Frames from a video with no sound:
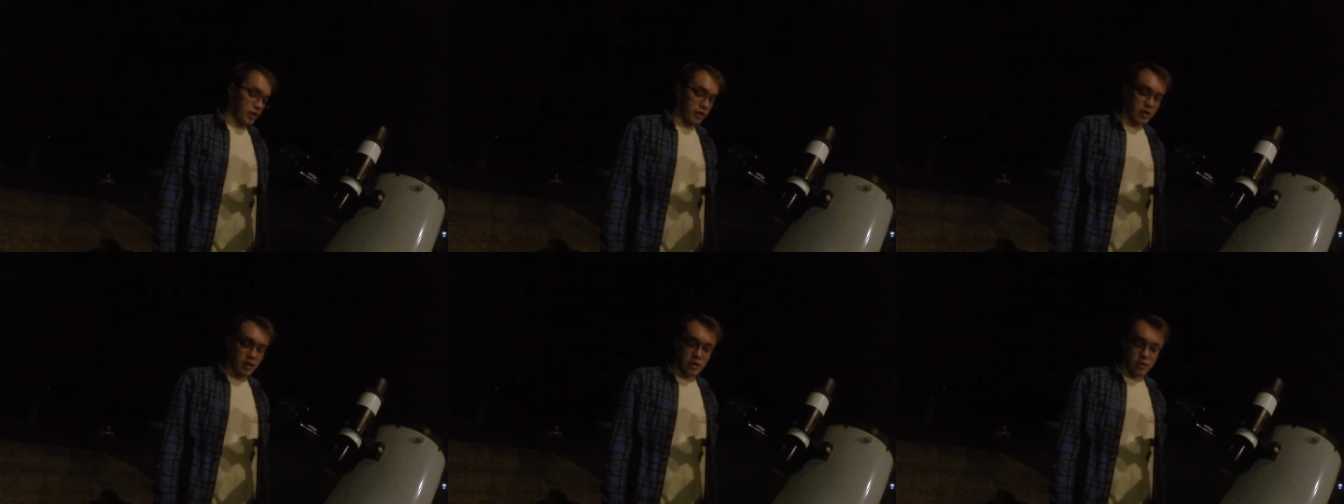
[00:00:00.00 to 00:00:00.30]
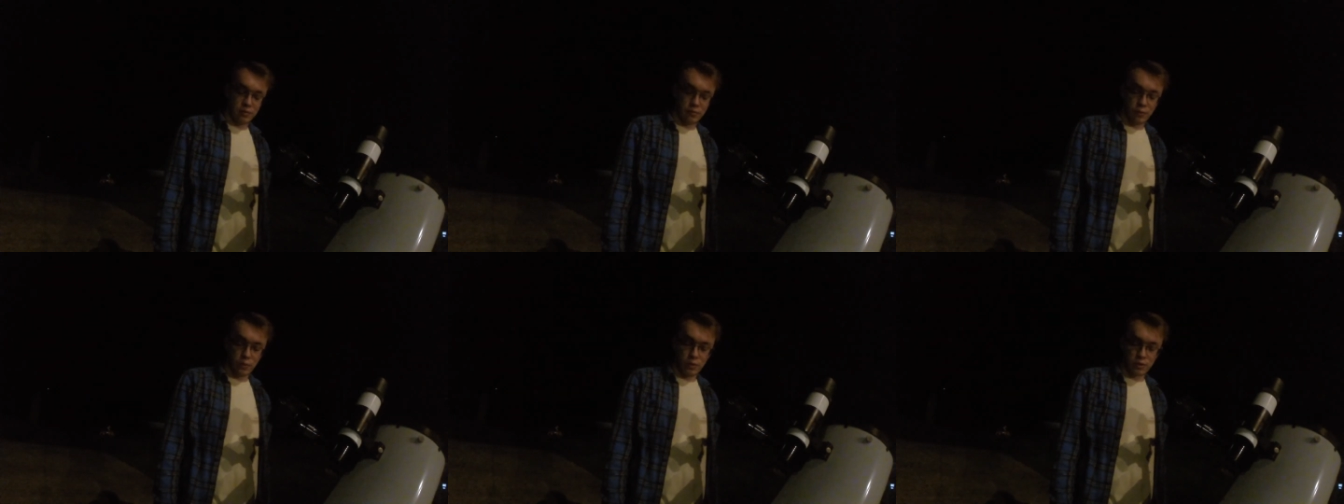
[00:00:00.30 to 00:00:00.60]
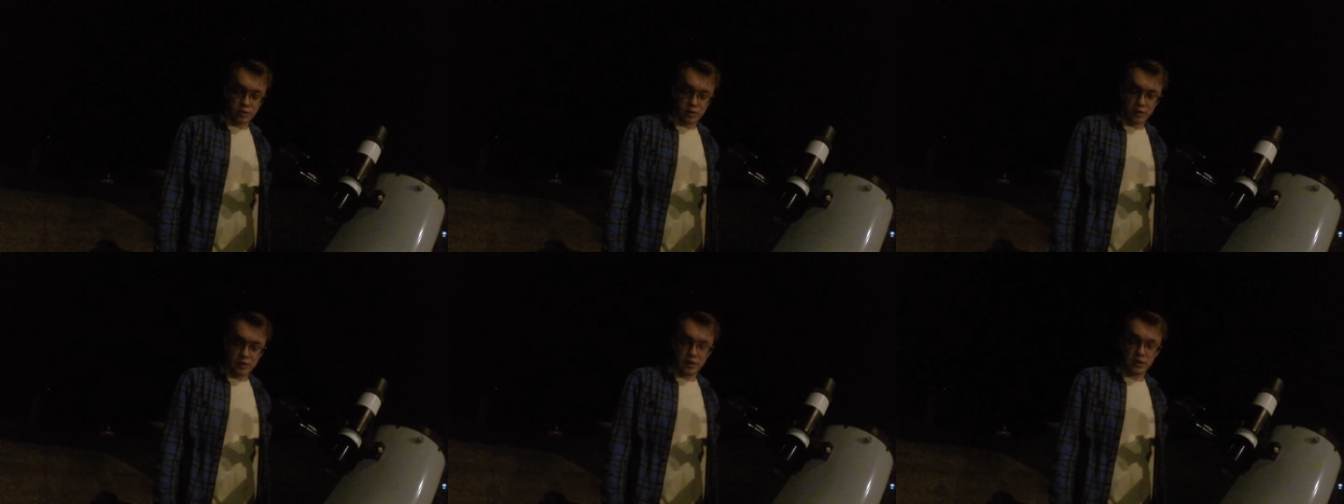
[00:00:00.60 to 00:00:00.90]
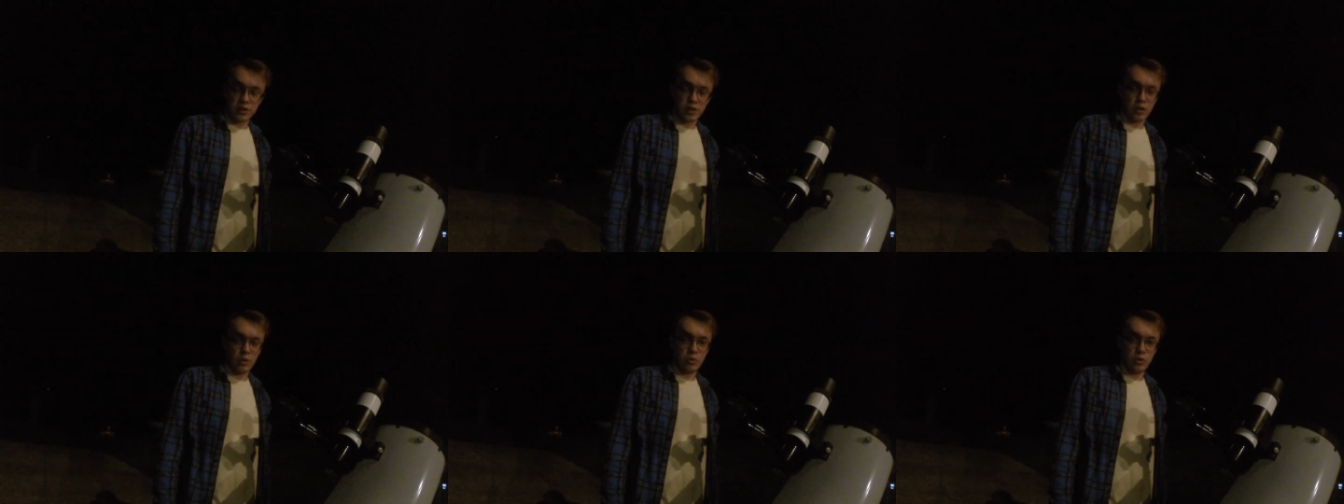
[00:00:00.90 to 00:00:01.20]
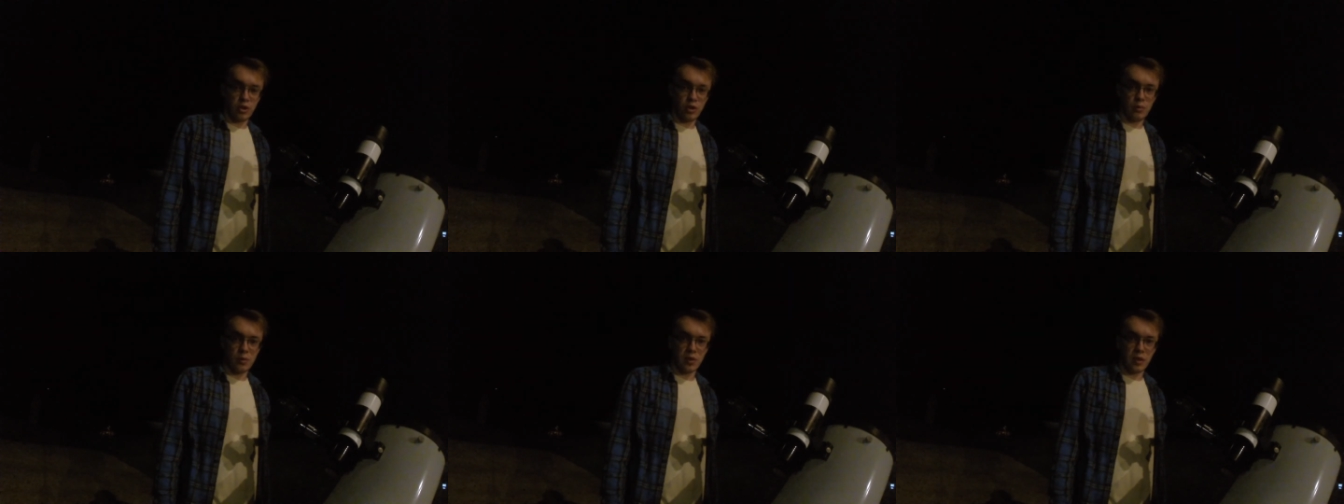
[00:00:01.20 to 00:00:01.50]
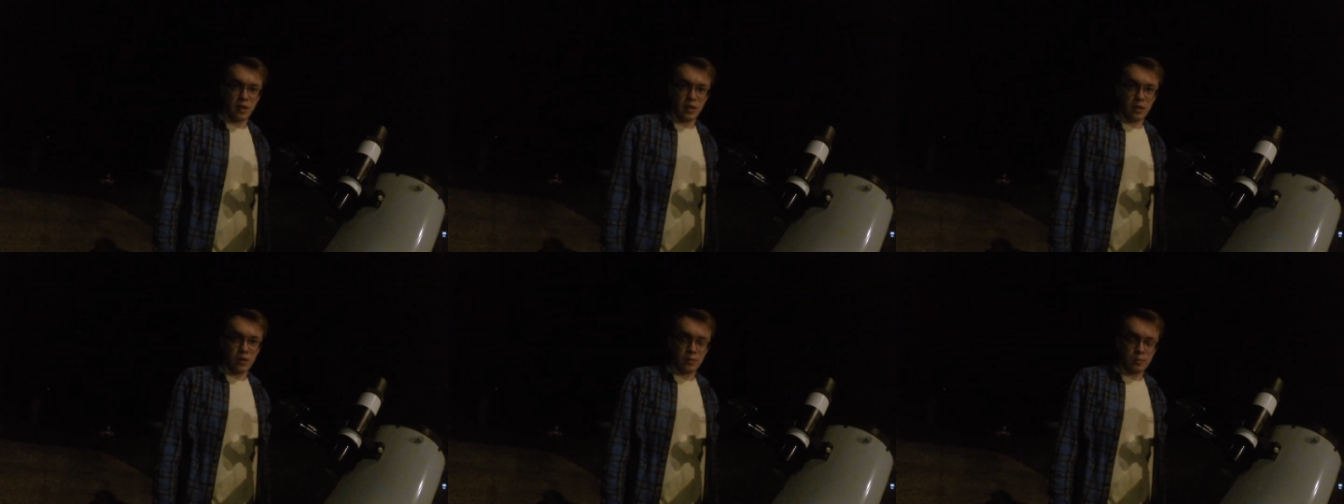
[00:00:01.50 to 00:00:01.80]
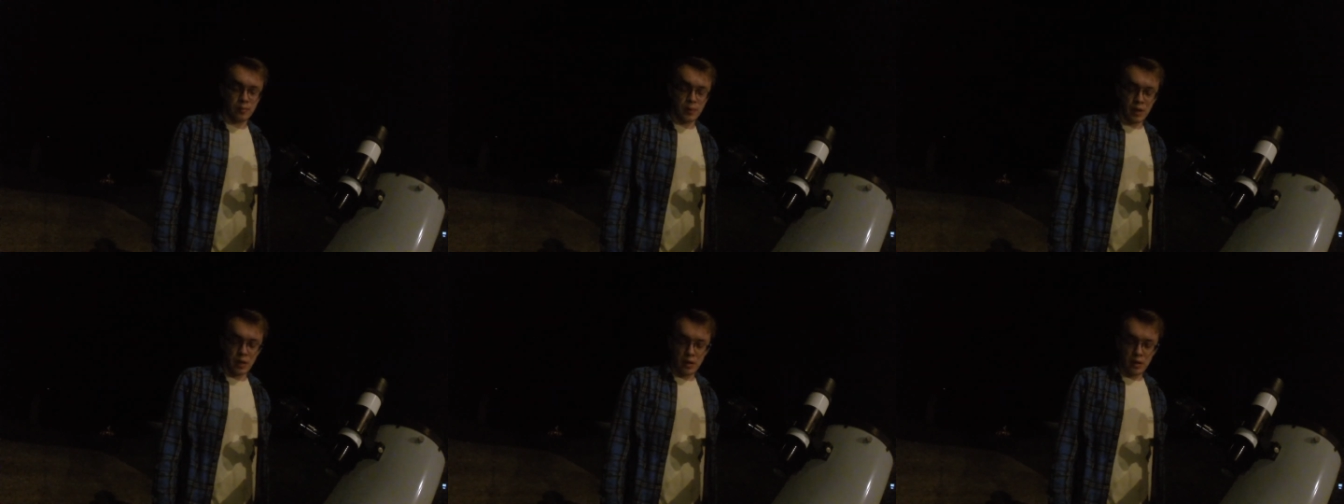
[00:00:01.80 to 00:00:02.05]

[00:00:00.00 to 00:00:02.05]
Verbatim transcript: I think unfortunately it's so humid out